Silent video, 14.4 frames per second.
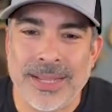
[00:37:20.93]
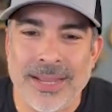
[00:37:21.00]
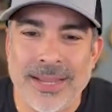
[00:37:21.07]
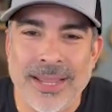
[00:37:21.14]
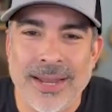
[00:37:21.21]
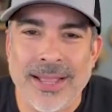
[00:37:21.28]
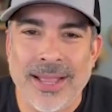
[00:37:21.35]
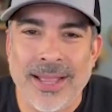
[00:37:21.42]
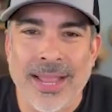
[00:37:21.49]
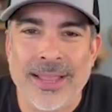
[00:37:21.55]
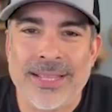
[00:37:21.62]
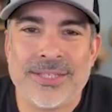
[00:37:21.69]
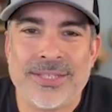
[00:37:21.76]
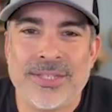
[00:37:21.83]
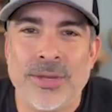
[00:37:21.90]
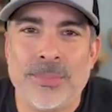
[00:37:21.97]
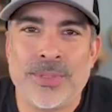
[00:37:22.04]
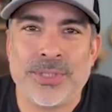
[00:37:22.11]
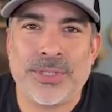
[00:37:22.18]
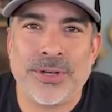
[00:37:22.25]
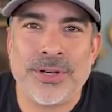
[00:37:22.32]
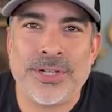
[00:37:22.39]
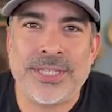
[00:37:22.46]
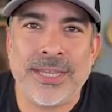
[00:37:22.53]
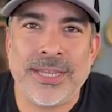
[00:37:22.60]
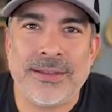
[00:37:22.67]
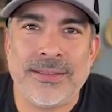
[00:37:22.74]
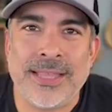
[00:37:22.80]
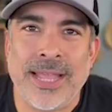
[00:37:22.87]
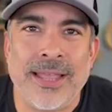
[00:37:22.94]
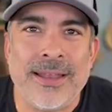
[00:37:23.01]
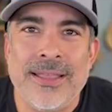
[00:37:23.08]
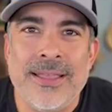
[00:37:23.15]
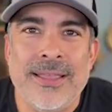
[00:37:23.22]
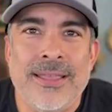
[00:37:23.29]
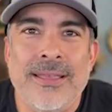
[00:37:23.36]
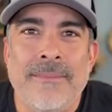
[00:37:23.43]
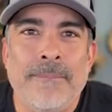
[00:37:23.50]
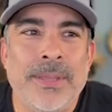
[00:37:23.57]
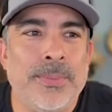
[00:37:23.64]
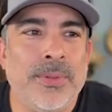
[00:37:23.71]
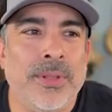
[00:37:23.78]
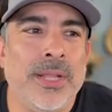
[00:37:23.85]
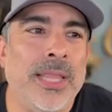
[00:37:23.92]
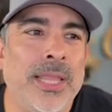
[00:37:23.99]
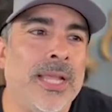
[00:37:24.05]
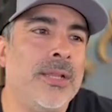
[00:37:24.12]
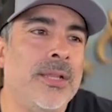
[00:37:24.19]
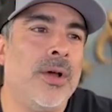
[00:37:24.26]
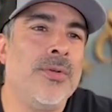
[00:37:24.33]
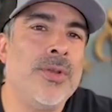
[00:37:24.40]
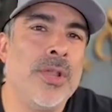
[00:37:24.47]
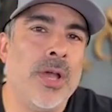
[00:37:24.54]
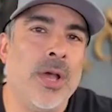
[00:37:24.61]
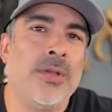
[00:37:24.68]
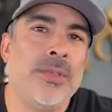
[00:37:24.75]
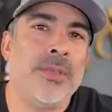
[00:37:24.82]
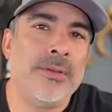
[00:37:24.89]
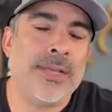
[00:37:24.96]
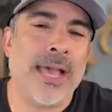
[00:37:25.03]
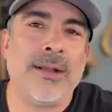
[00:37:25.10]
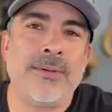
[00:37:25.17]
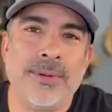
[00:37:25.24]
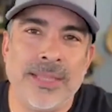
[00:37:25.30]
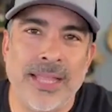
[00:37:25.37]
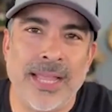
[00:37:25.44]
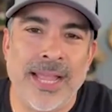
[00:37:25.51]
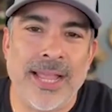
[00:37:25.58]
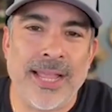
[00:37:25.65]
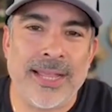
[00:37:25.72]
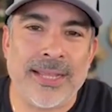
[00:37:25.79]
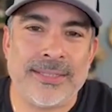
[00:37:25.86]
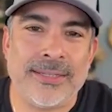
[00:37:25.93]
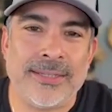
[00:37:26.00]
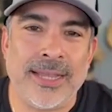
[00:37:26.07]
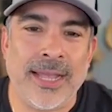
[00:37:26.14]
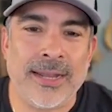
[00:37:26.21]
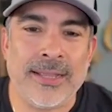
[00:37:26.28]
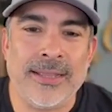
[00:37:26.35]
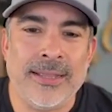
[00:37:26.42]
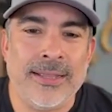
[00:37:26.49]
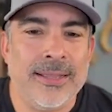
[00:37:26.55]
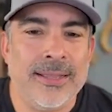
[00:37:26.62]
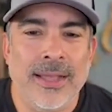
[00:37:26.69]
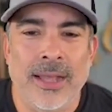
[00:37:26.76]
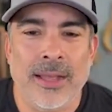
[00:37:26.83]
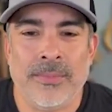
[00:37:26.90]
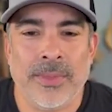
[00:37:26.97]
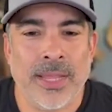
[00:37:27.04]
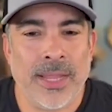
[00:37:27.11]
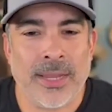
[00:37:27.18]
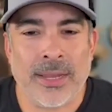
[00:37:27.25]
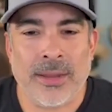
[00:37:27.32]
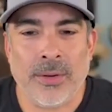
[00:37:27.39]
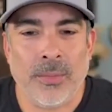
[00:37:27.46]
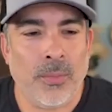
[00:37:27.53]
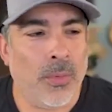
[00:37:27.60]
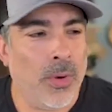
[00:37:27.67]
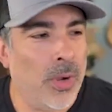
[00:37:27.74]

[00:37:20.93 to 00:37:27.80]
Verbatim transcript: I get I, it's so absurd to hear that people are like, no, no, you gotta relax, you gotta. I'm like, whoa.